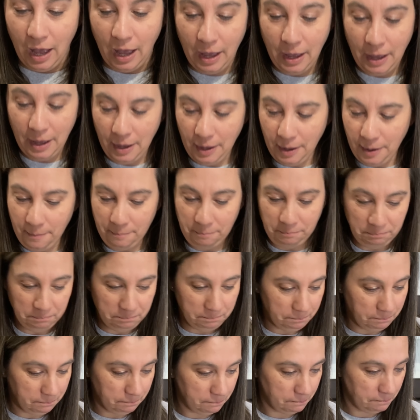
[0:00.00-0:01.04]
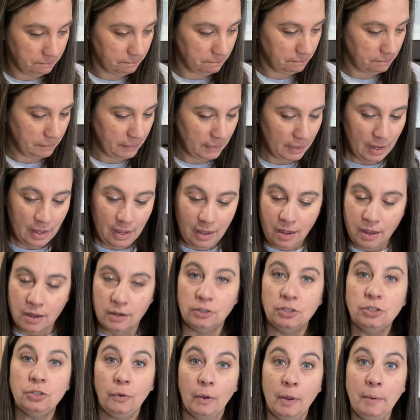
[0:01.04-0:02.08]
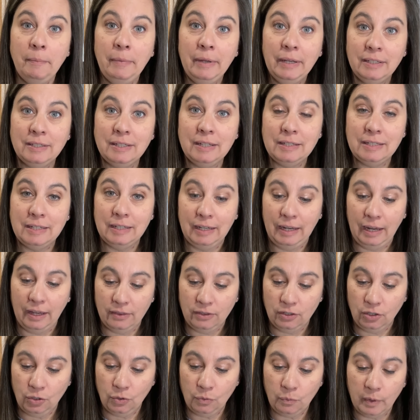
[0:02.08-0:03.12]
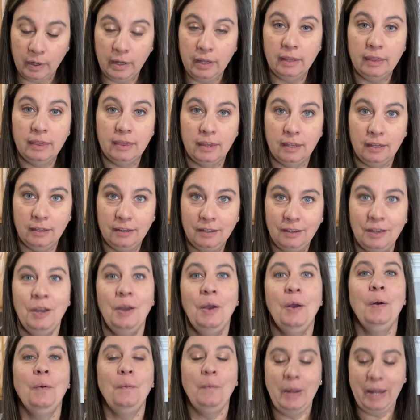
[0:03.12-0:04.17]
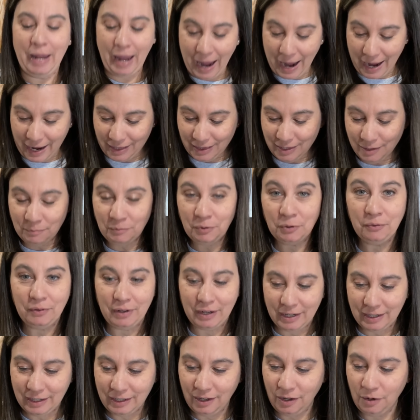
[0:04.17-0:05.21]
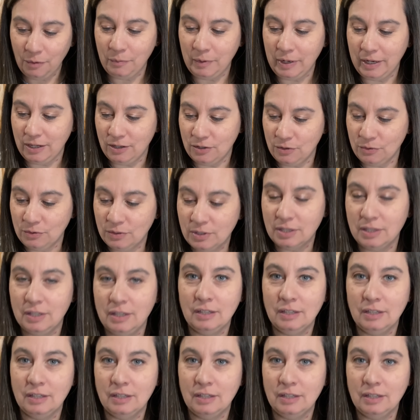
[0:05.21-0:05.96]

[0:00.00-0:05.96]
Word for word: so I mix it together. We add the moringa. We add the moringa. We use